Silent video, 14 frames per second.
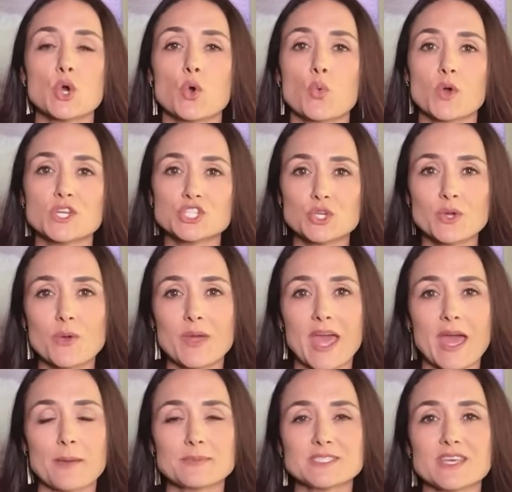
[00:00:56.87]
Once you go
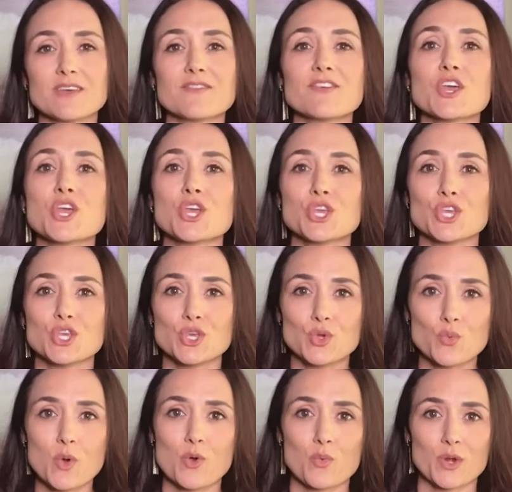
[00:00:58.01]
captive, you
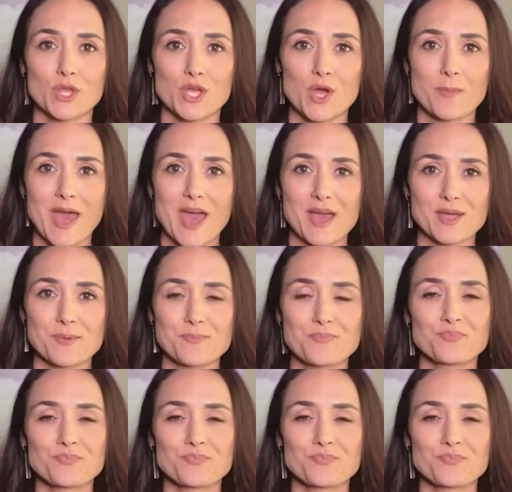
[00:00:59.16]
won't want to go back.